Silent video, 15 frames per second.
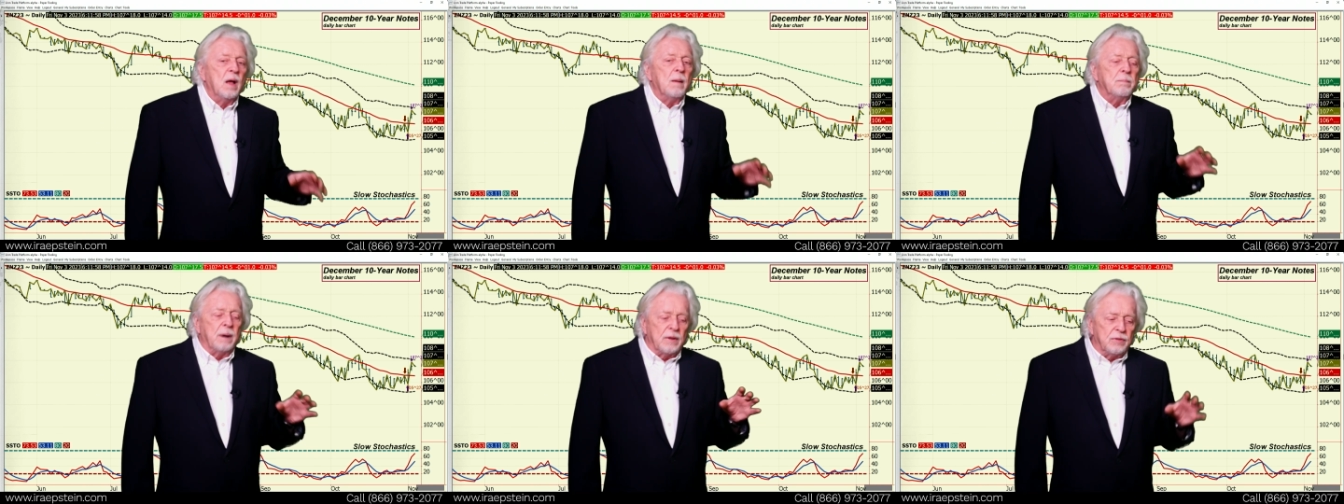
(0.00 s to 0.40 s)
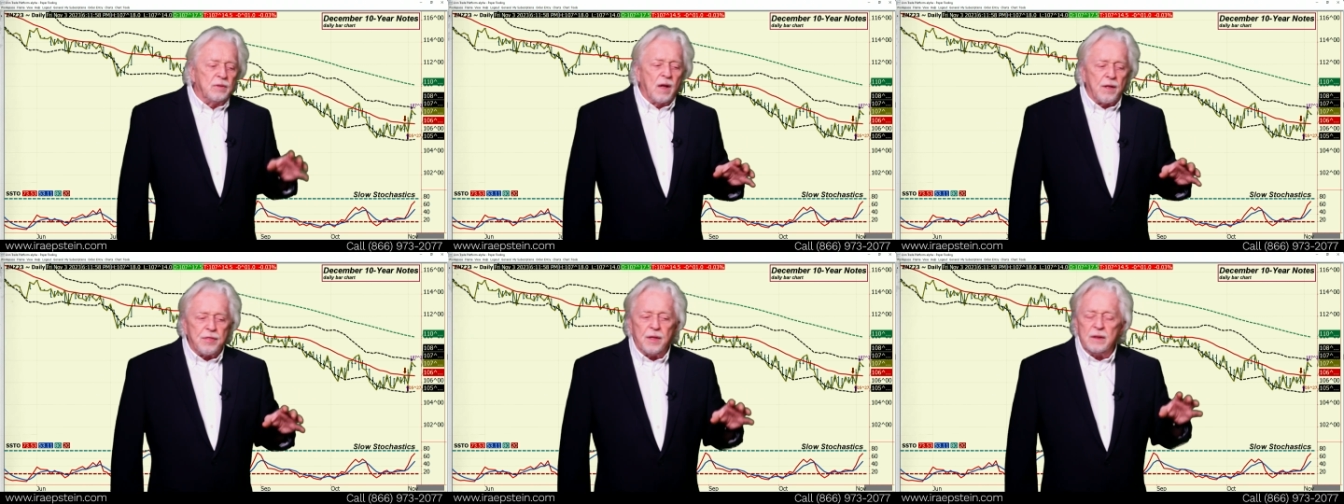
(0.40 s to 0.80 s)
but
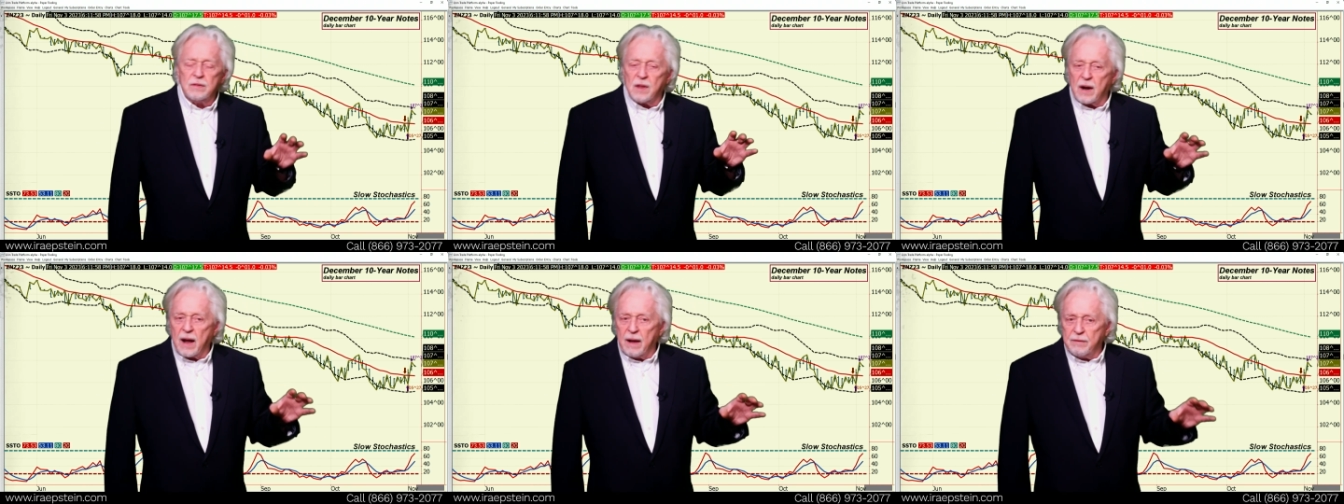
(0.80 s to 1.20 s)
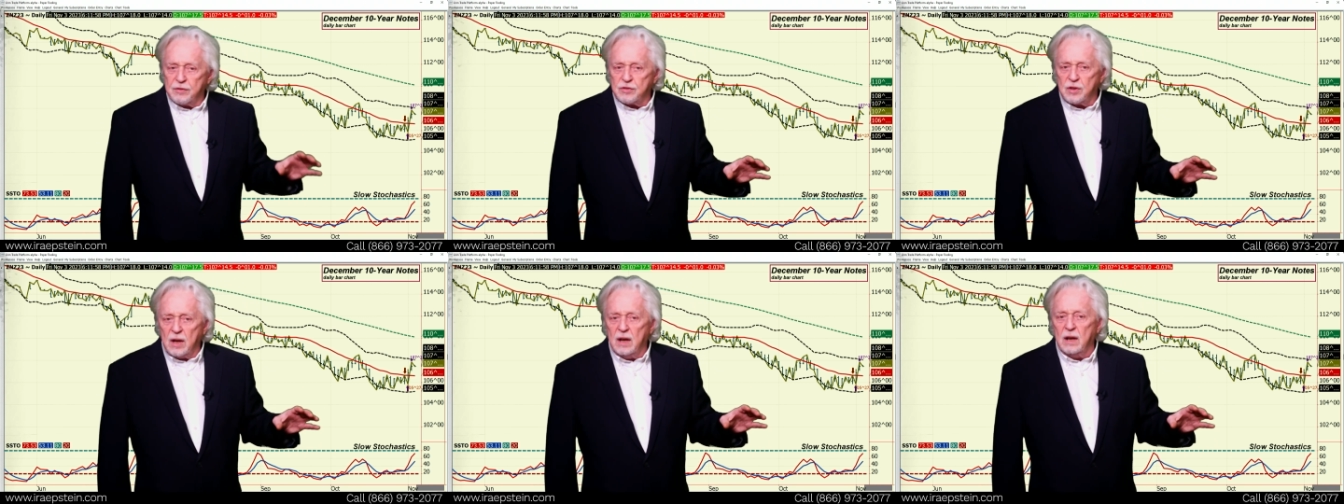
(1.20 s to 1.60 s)
nothing that I've
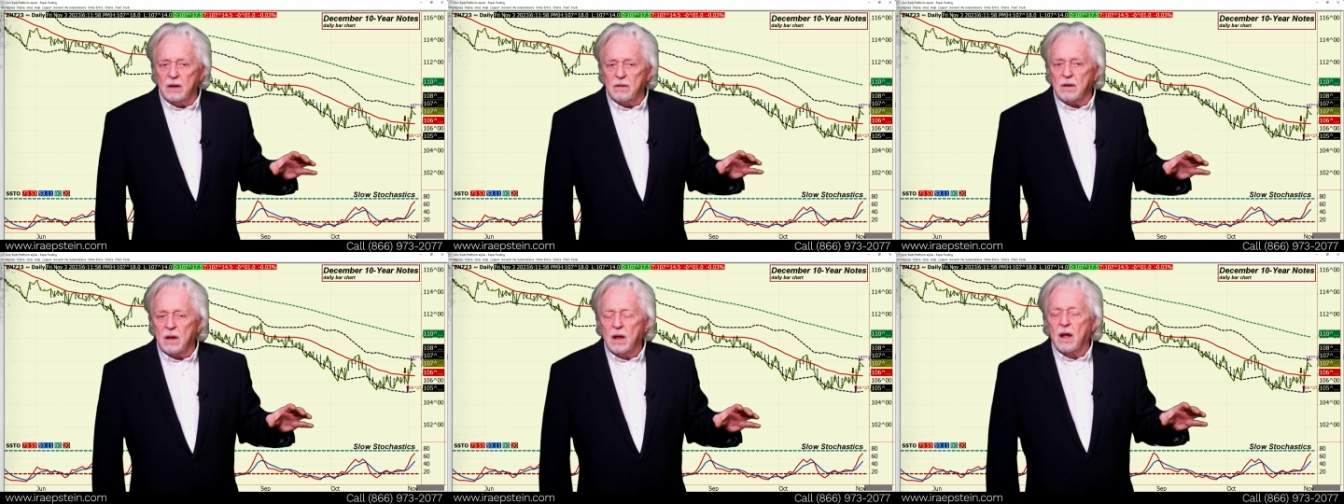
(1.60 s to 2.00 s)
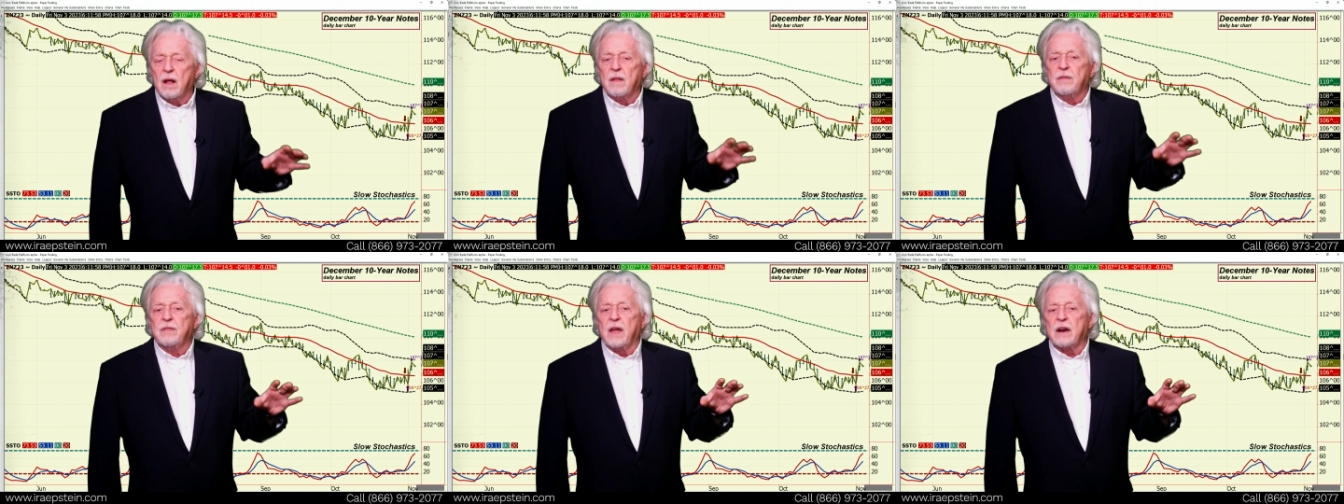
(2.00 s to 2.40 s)
seen
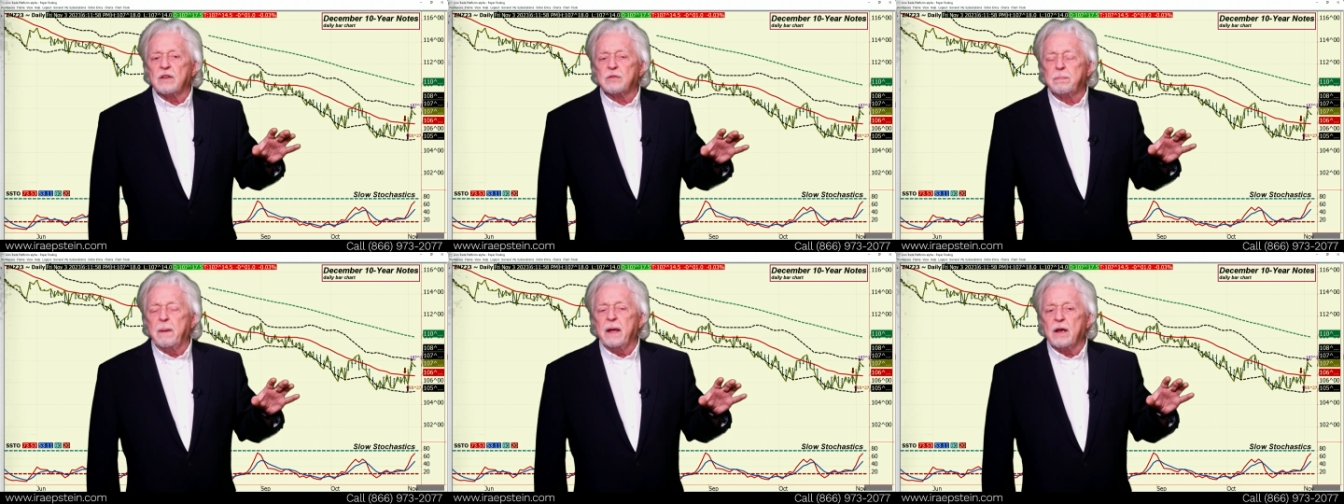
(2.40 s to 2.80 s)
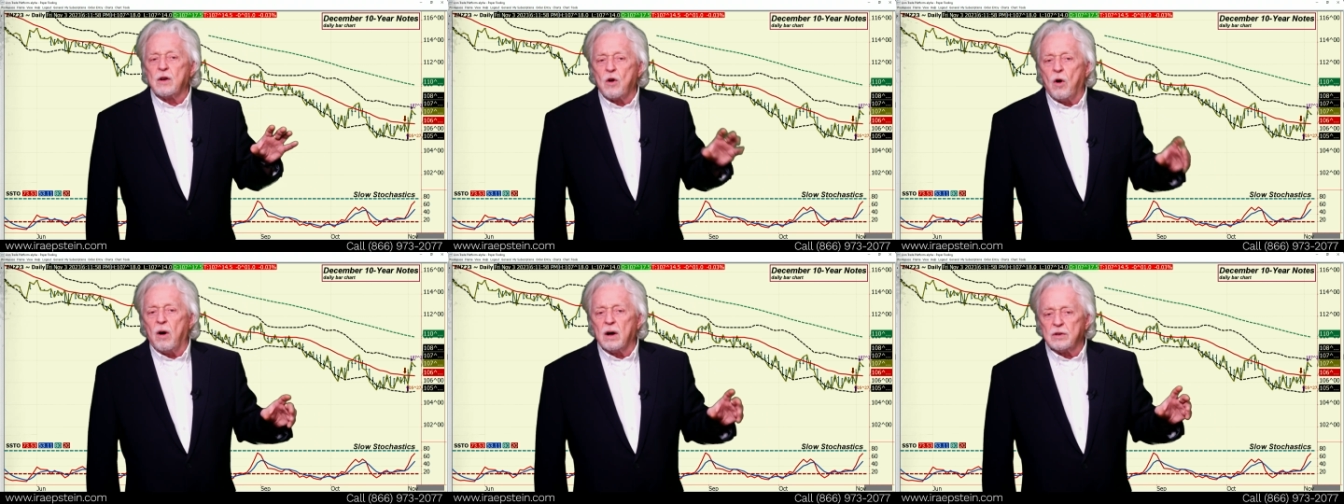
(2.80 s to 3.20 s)
that is being
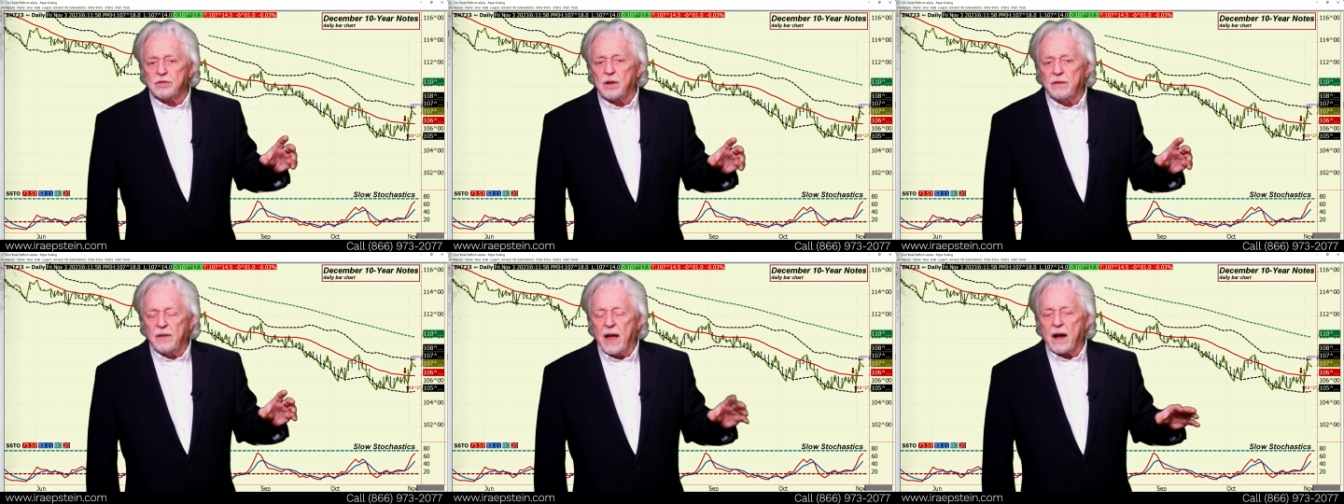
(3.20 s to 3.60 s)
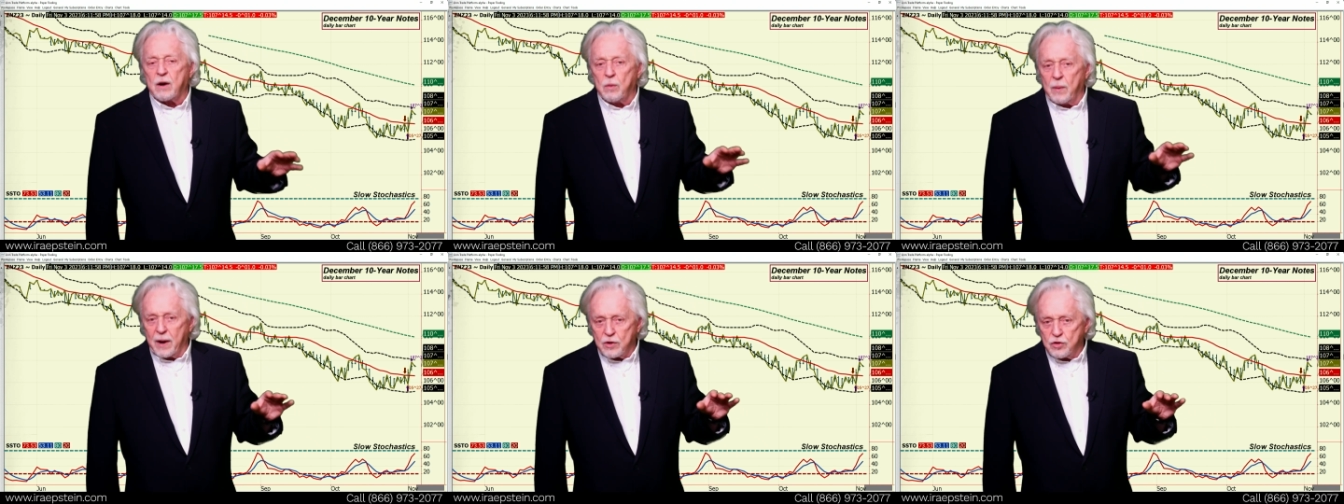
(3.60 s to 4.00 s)
caused on that
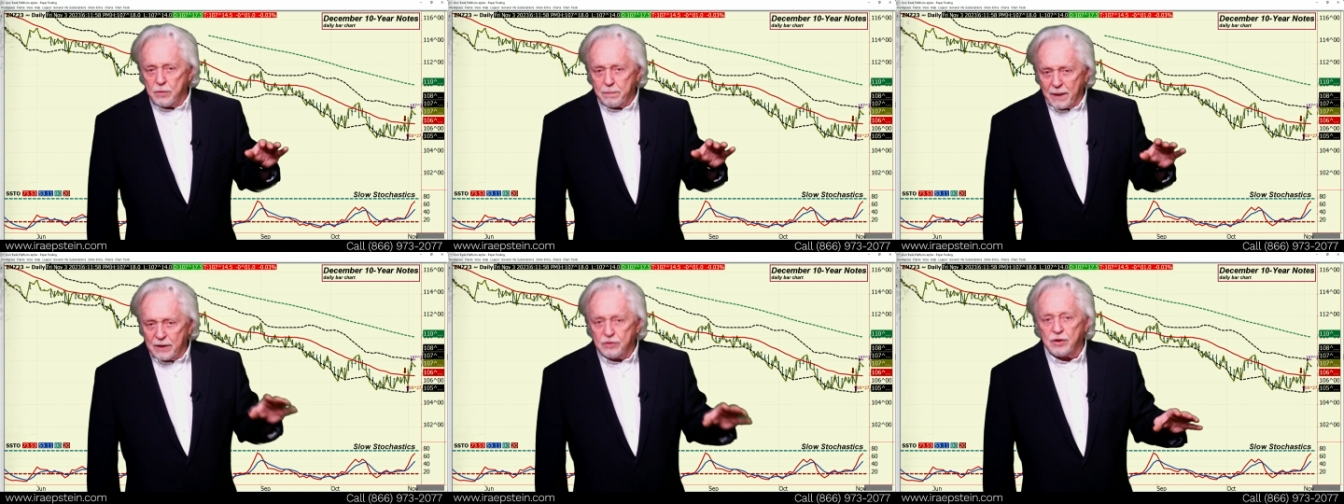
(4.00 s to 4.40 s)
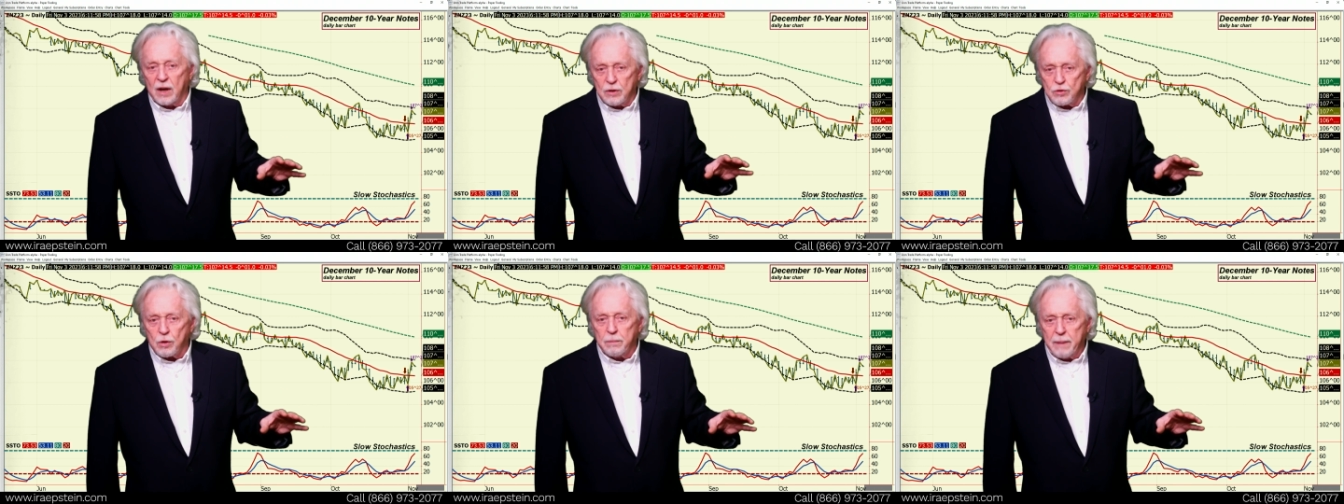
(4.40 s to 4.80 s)
correction by
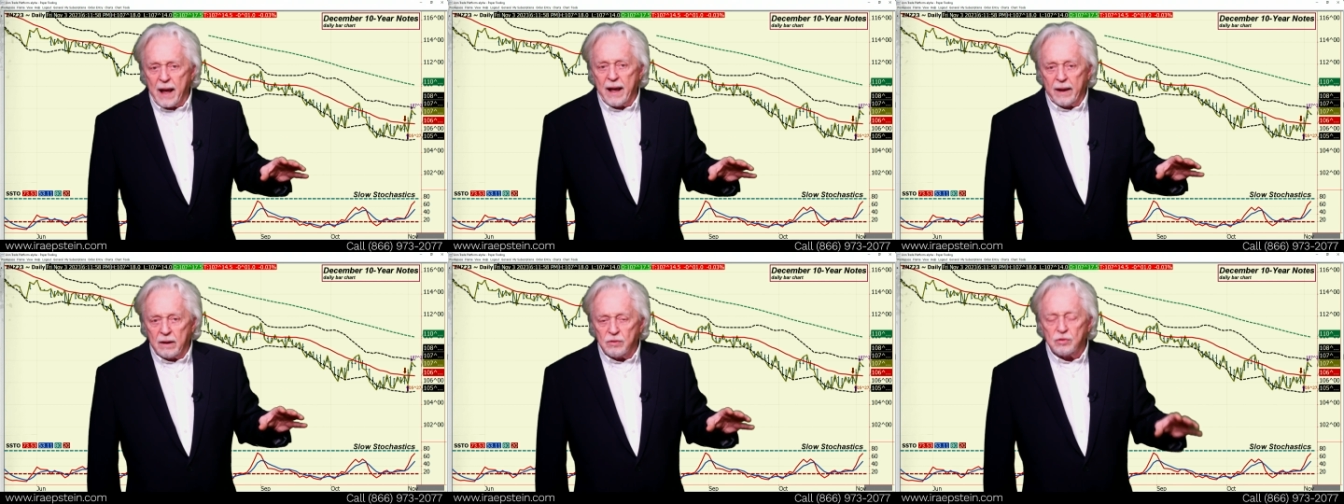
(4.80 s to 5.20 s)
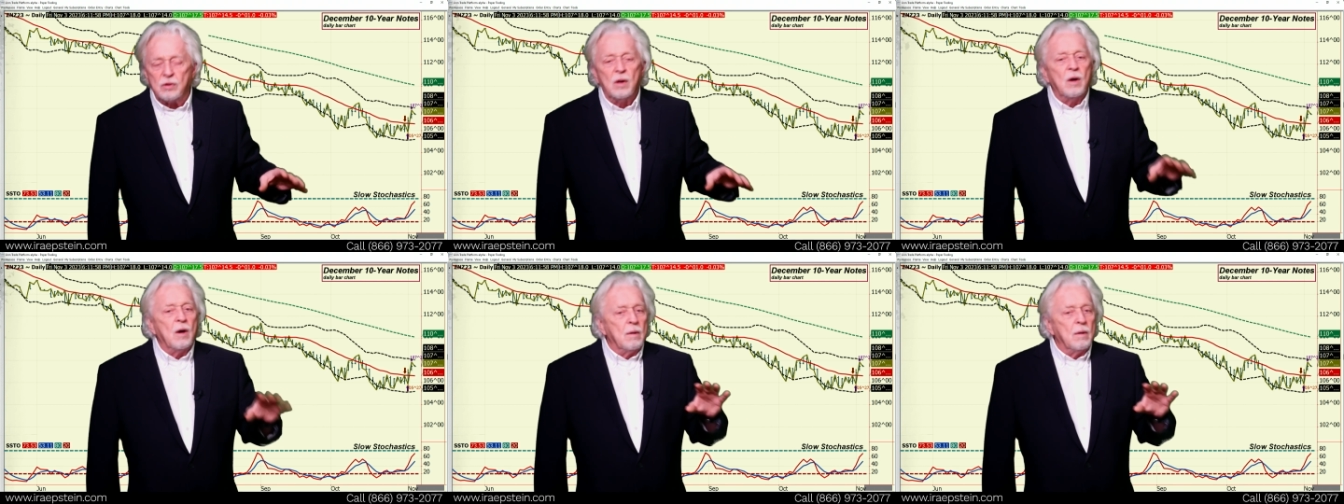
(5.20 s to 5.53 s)
central banks.